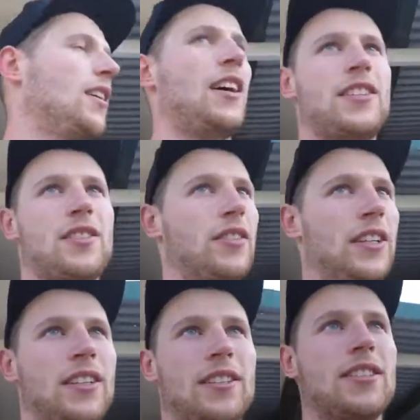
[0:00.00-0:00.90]
I just
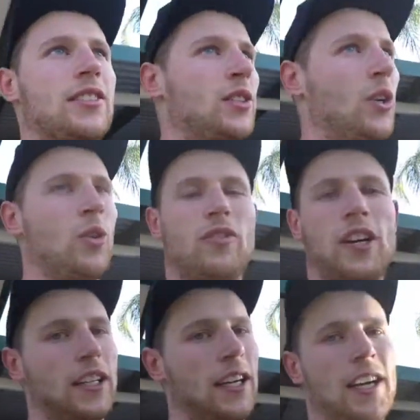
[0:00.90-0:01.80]
find it so
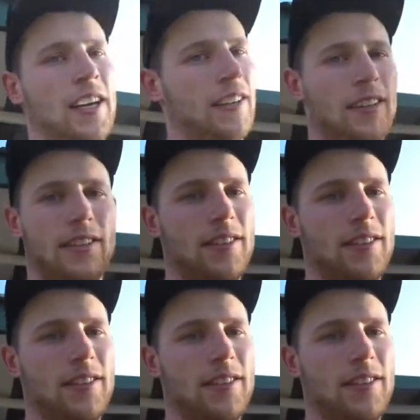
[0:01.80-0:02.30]
fucking hard.